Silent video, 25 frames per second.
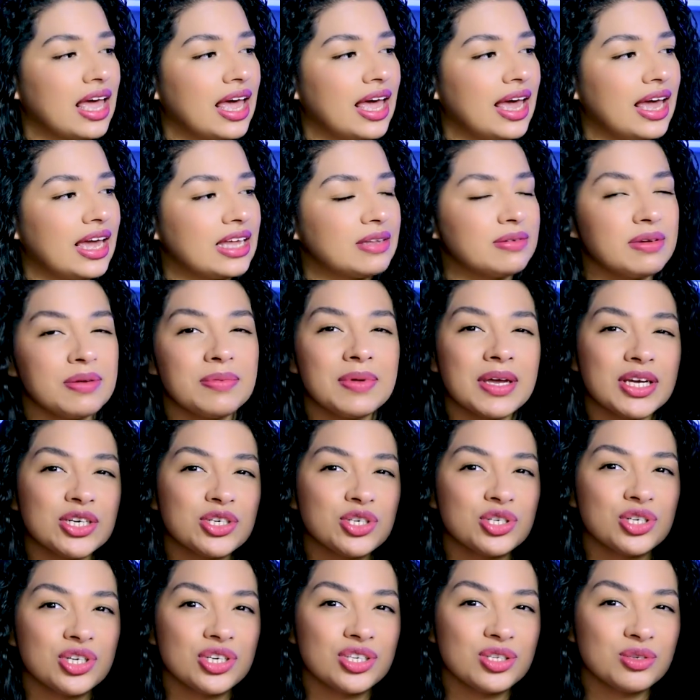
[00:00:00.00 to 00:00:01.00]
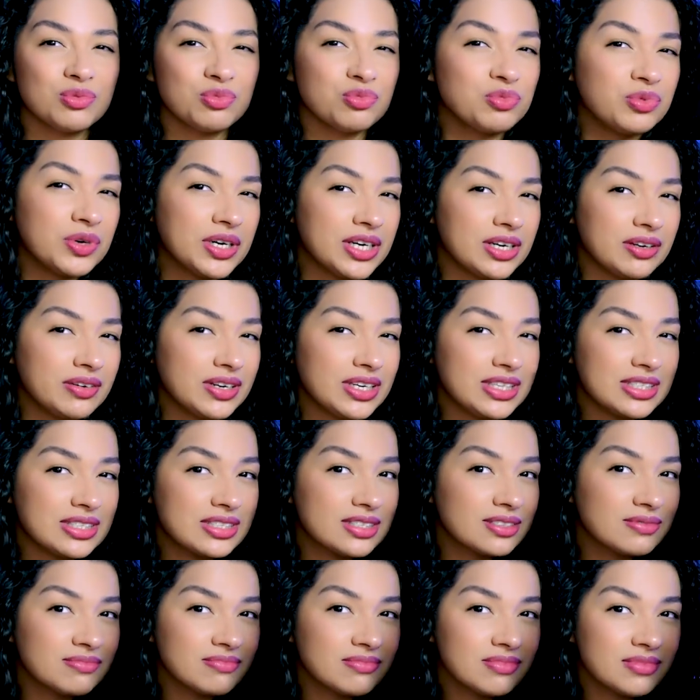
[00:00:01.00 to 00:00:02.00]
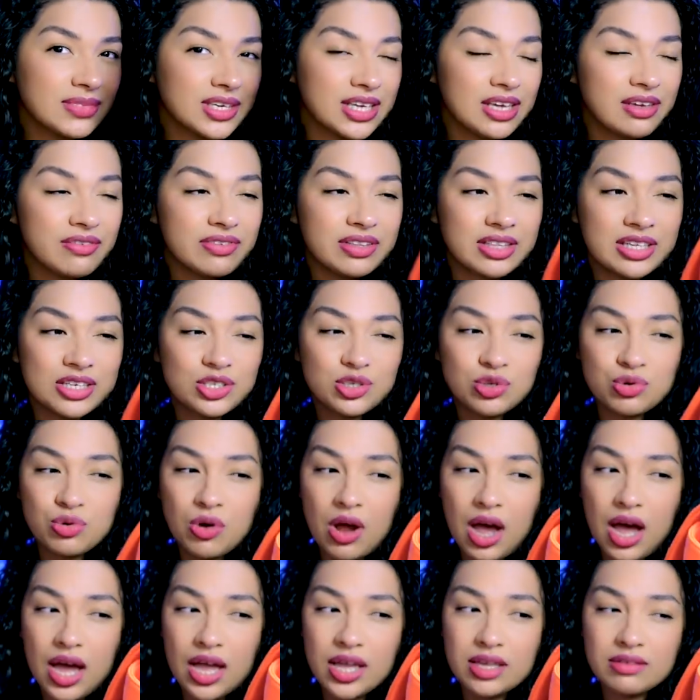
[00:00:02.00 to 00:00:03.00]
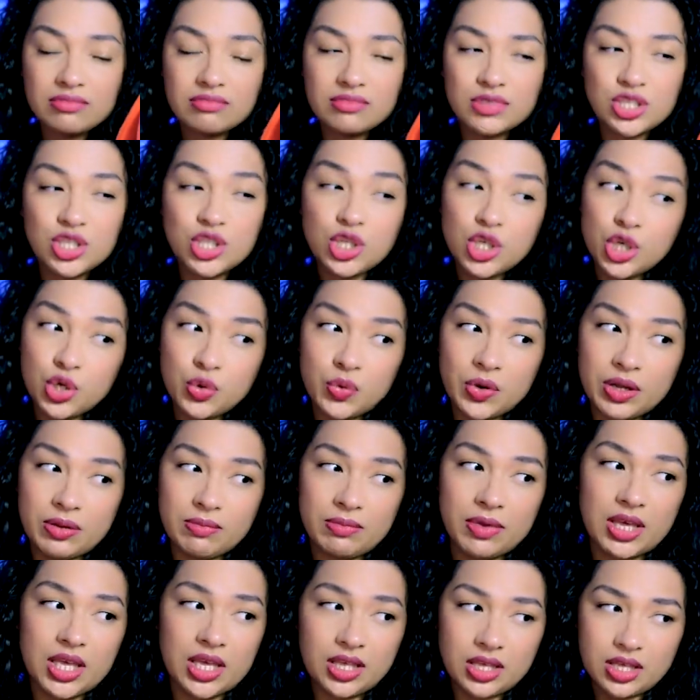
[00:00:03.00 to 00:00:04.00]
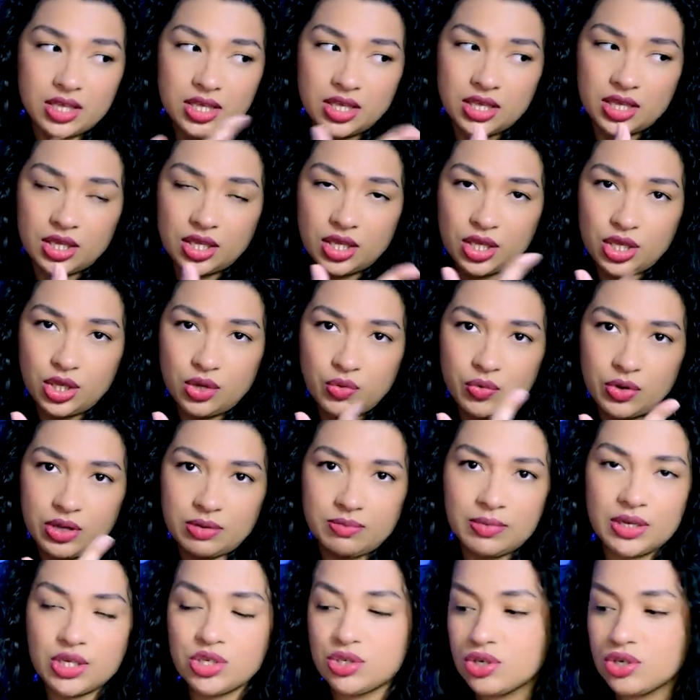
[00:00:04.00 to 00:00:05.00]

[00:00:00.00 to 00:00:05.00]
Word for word: And maybe I should wear it, give it a try, you and me, you and me